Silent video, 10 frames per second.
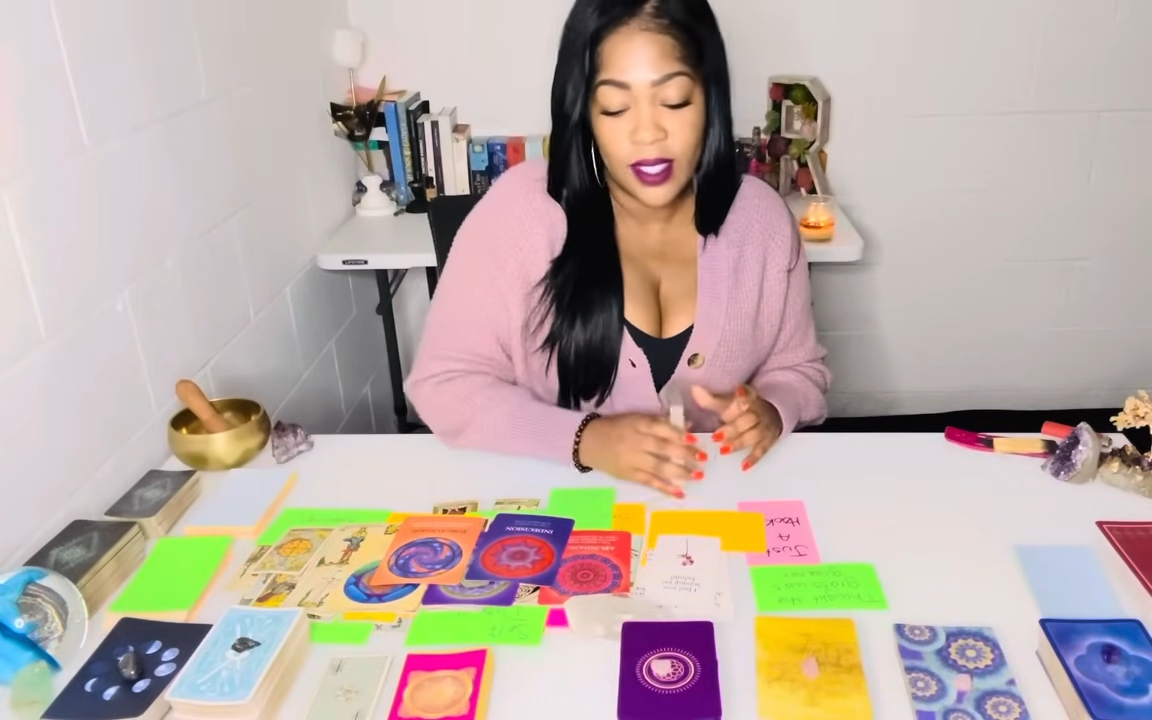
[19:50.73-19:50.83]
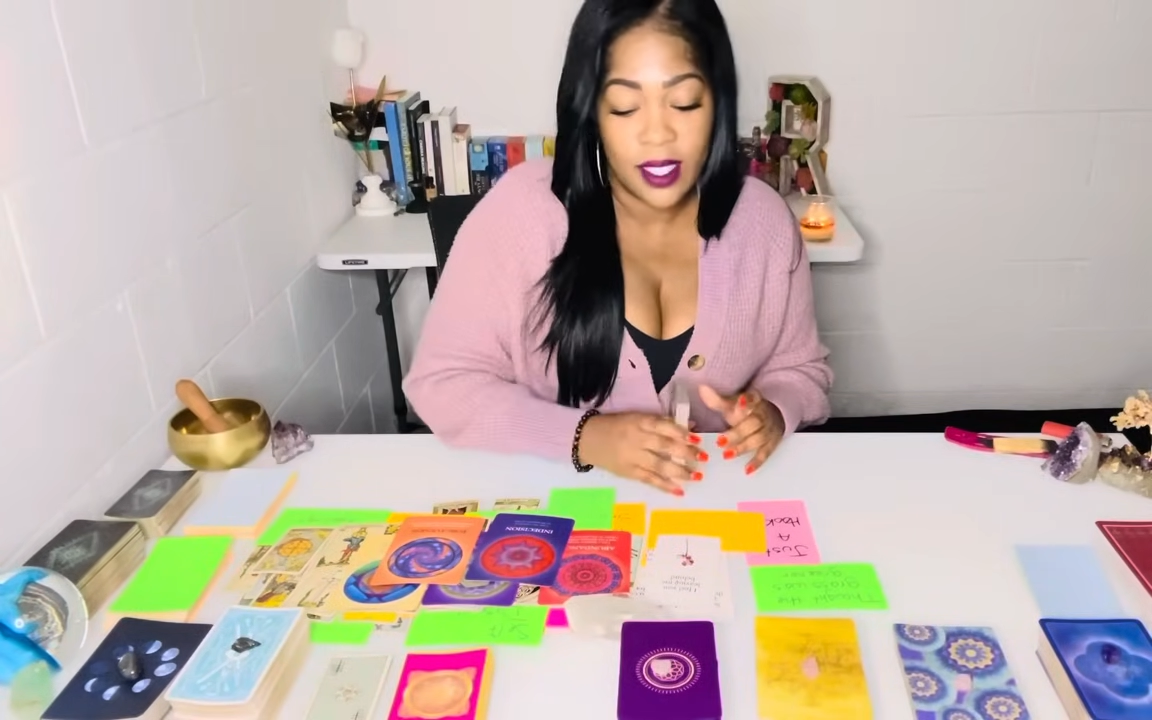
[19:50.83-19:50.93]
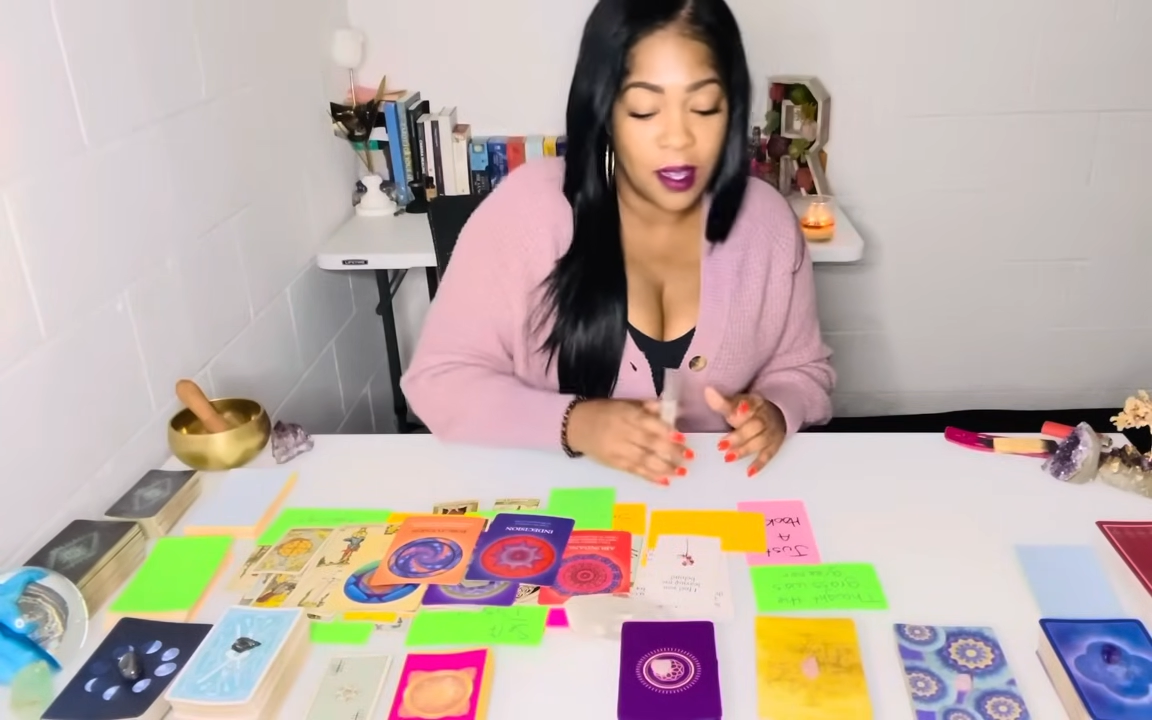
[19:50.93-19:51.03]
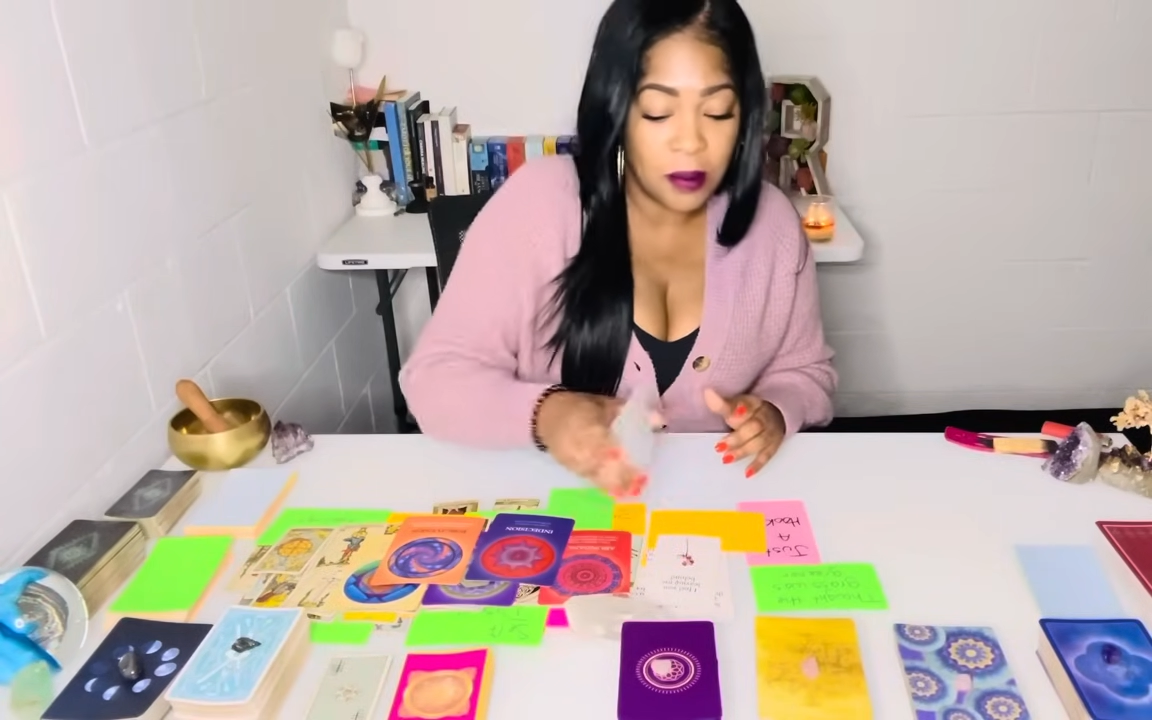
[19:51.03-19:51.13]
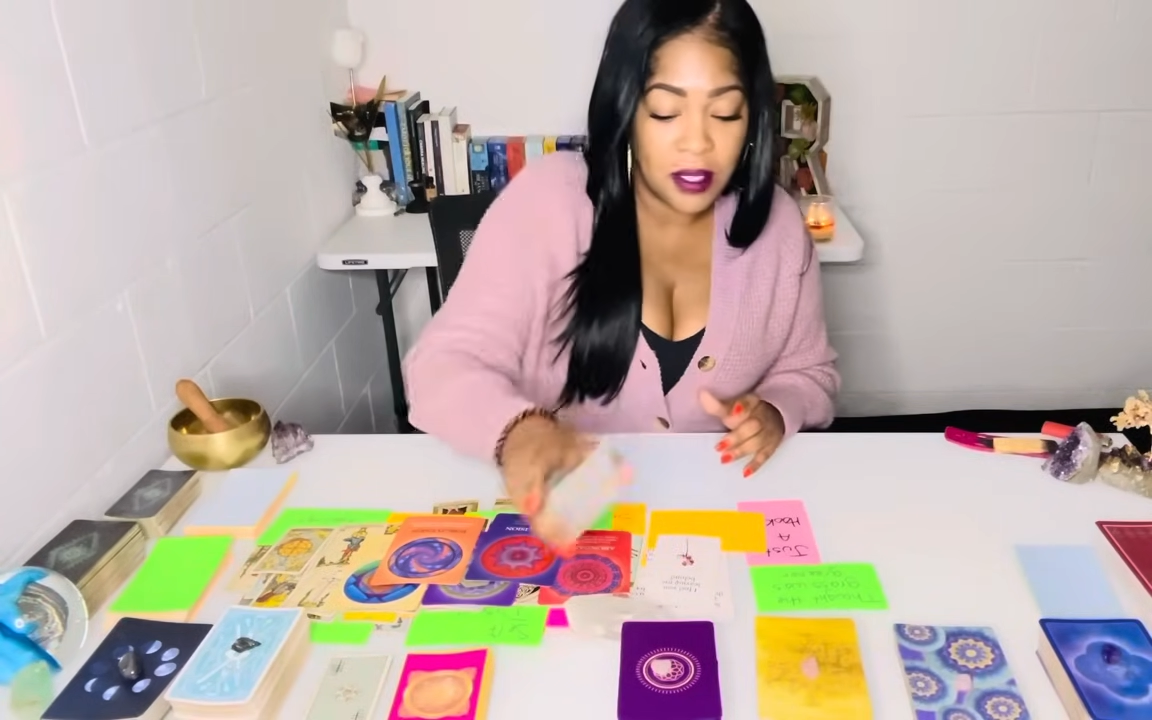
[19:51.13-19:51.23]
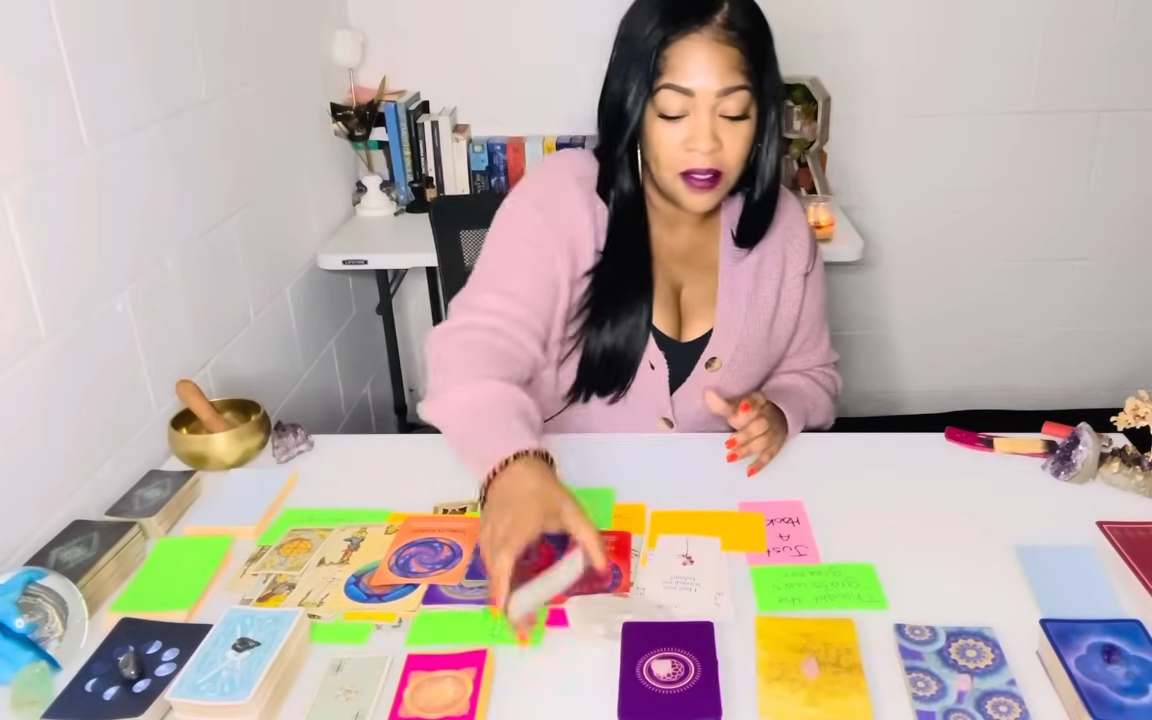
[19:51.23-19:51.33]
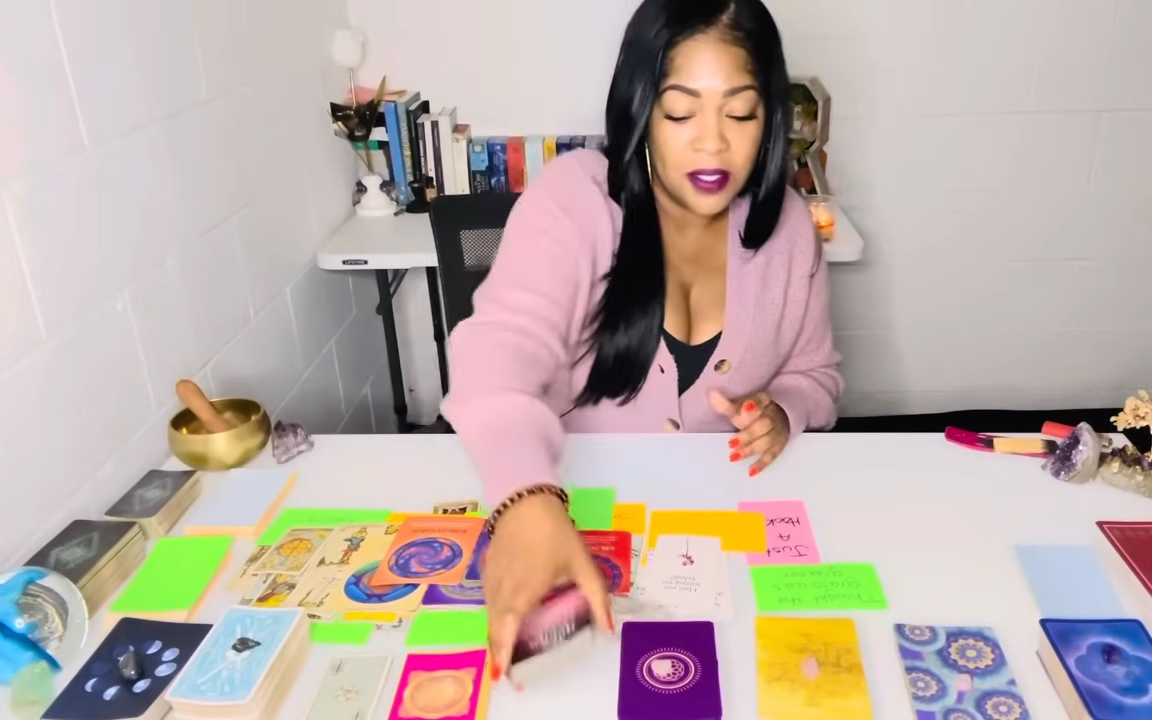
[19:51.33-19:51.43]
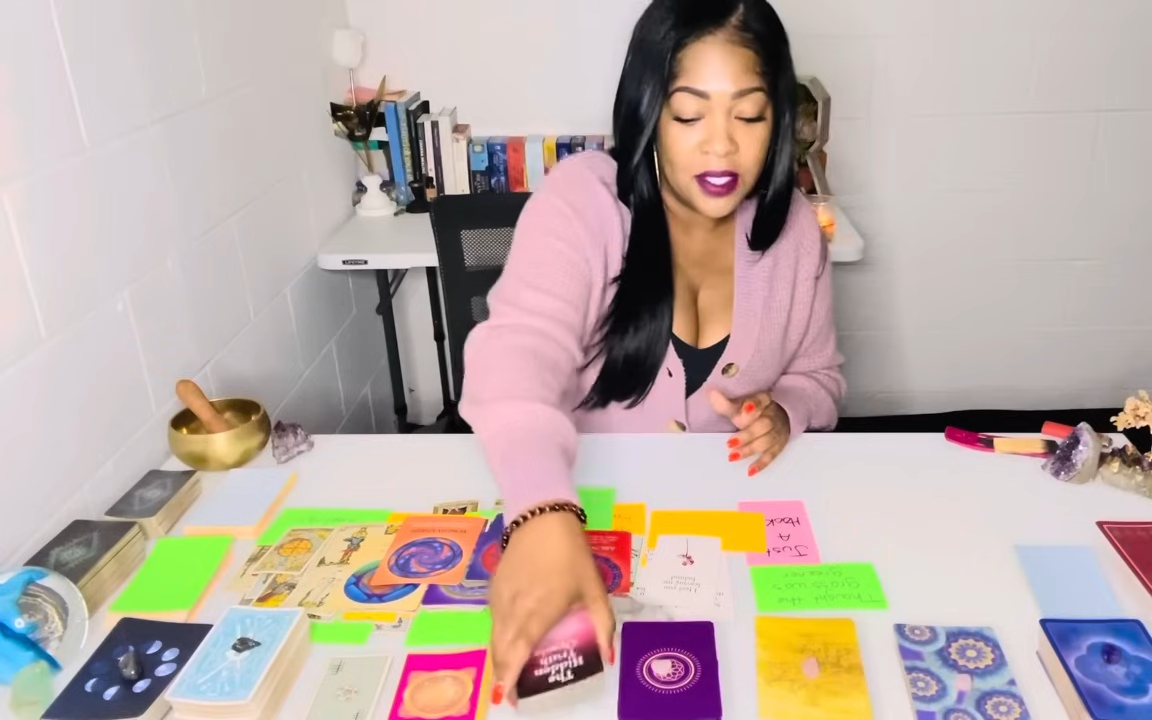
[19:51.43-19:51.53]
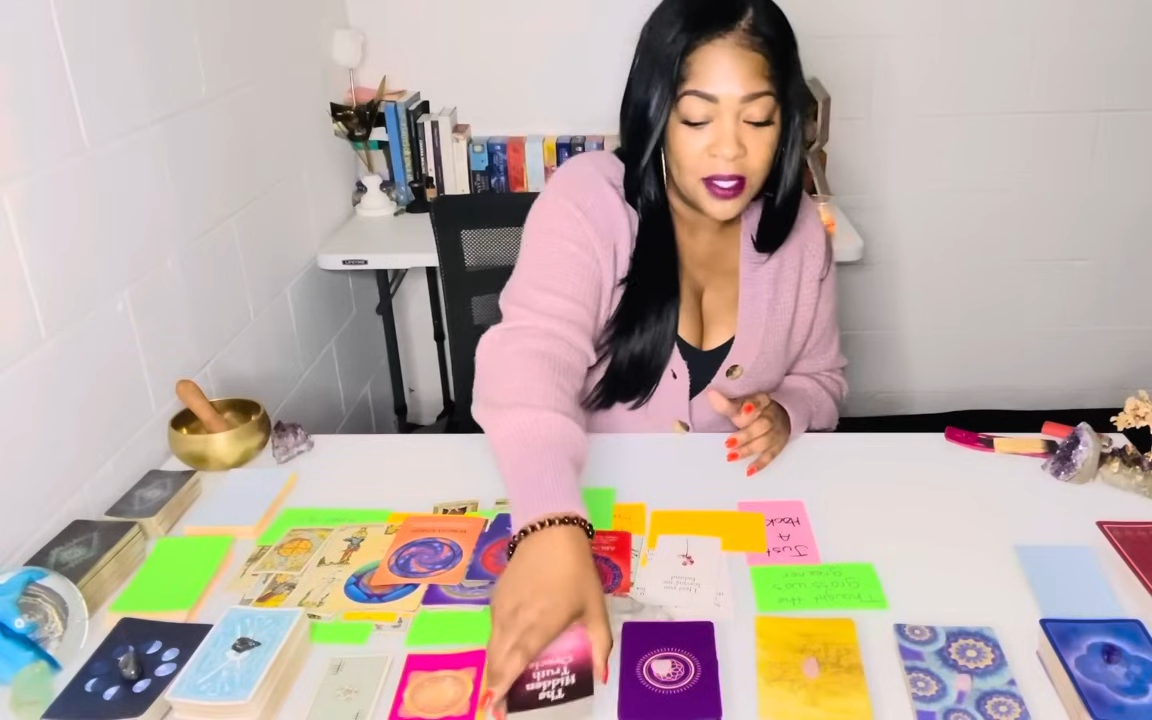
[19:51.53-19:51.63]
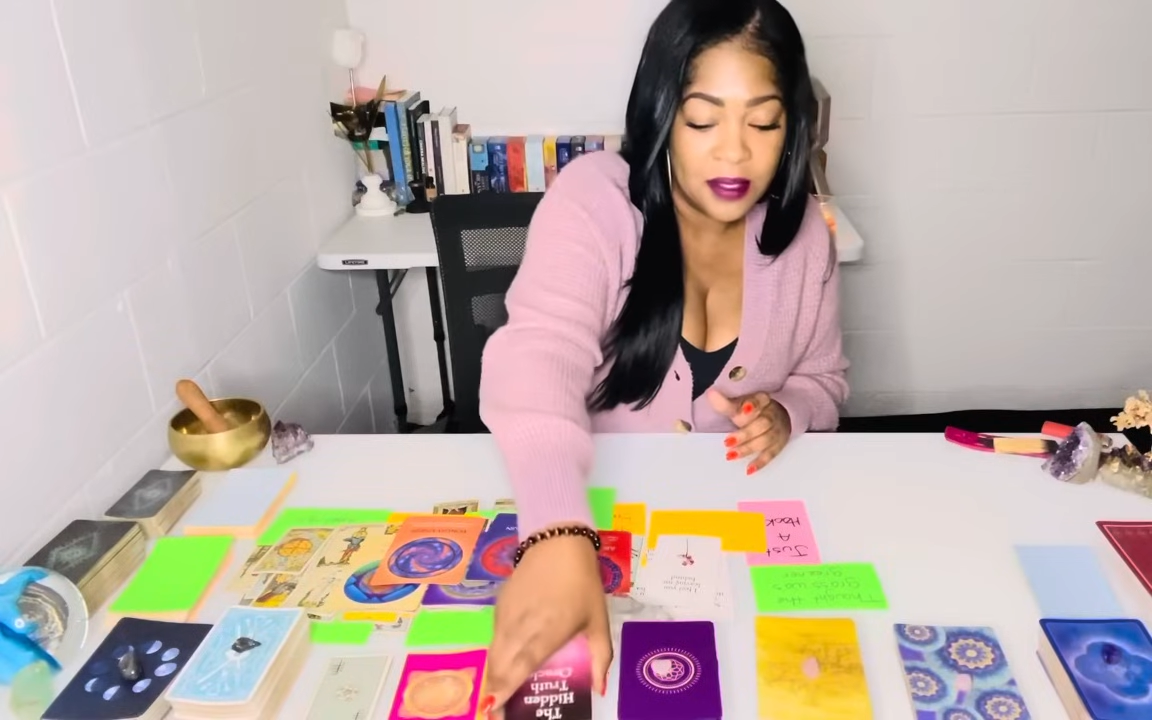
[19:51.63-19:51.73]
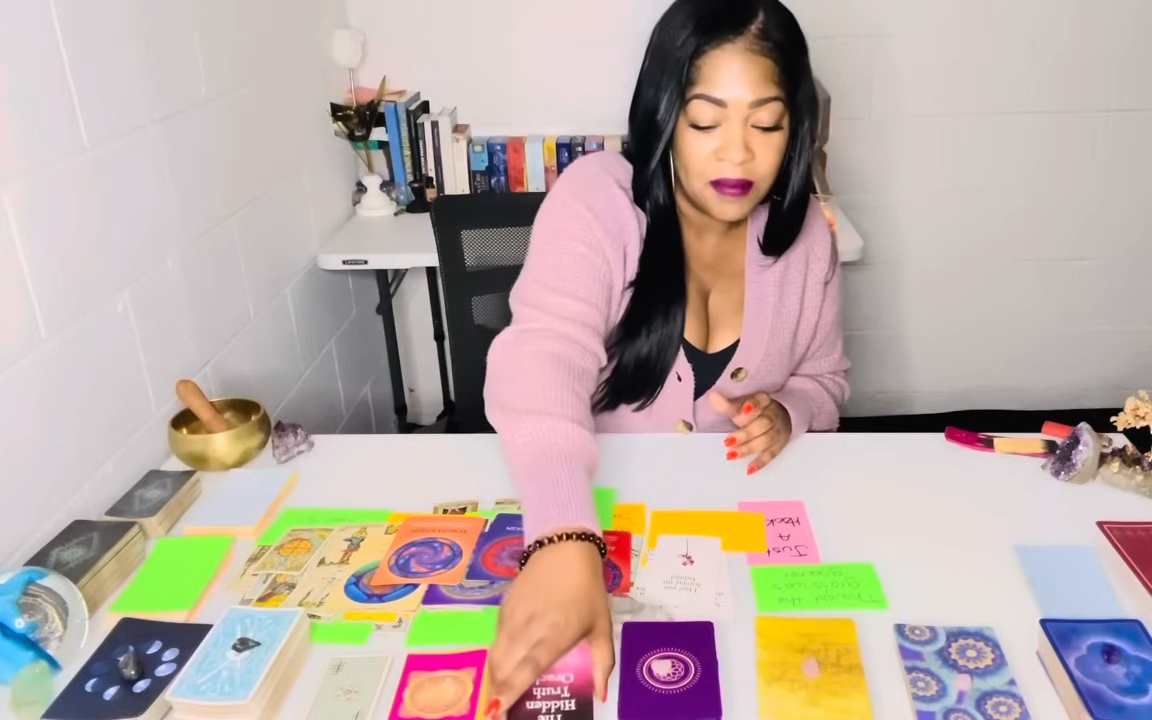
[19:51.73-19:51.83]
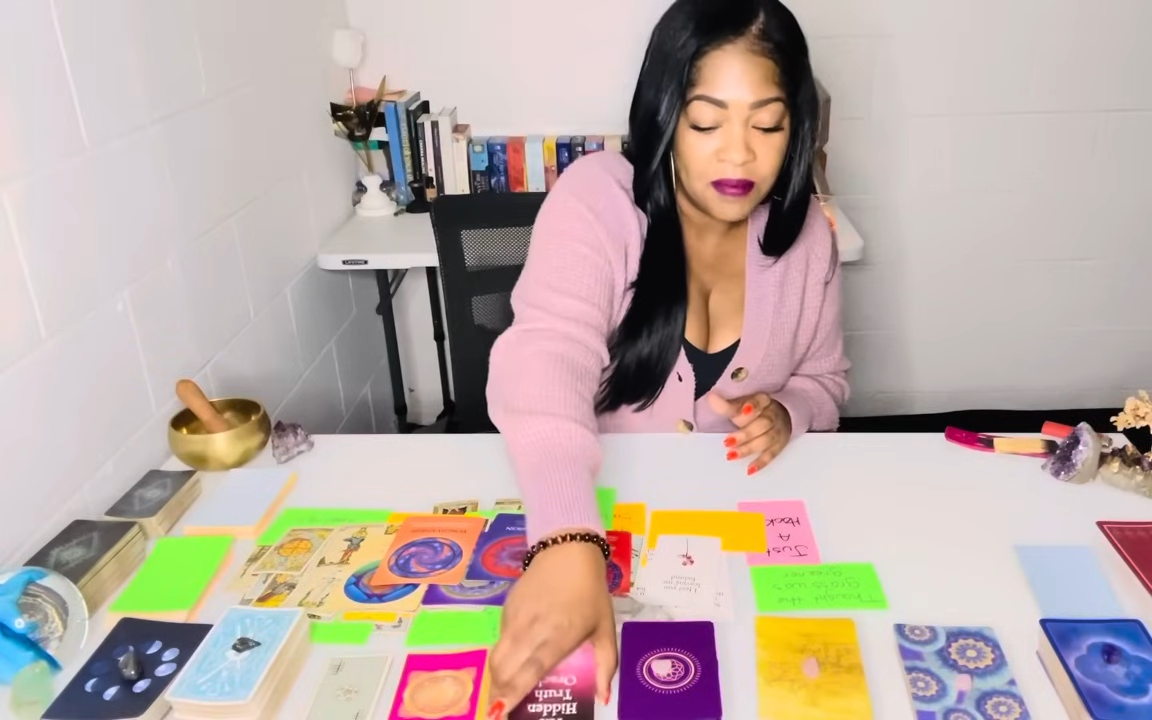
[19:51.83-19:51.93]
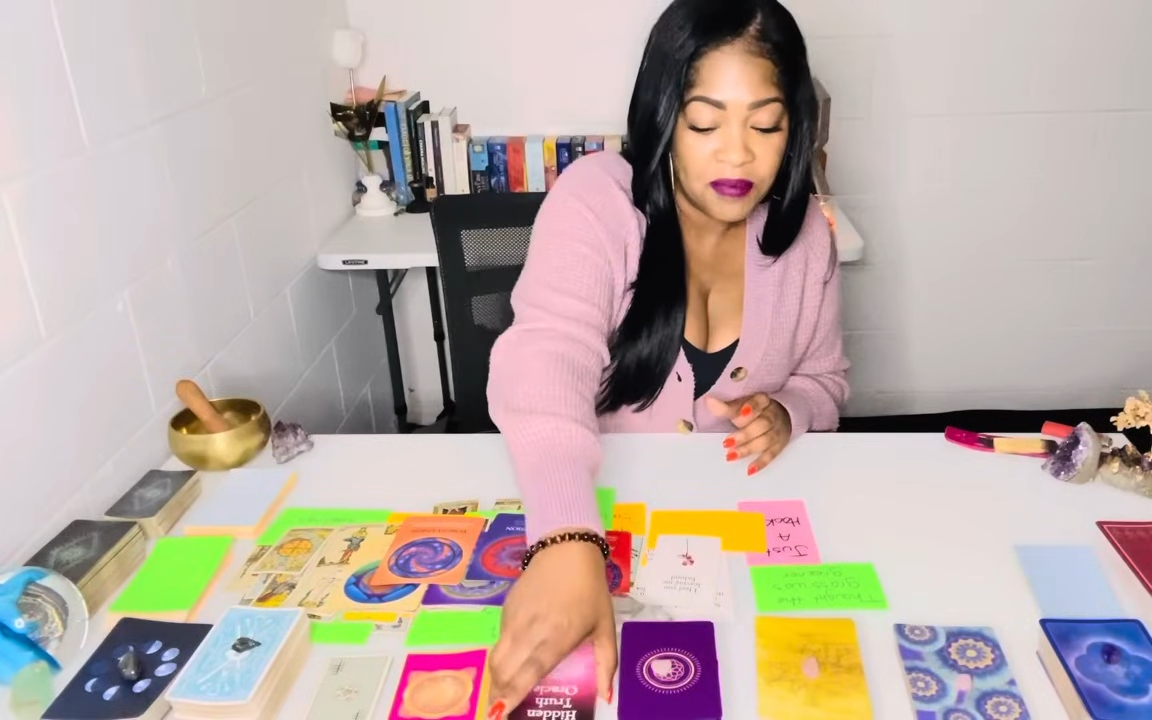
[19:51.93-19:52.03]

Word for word: I'm going to leave it there.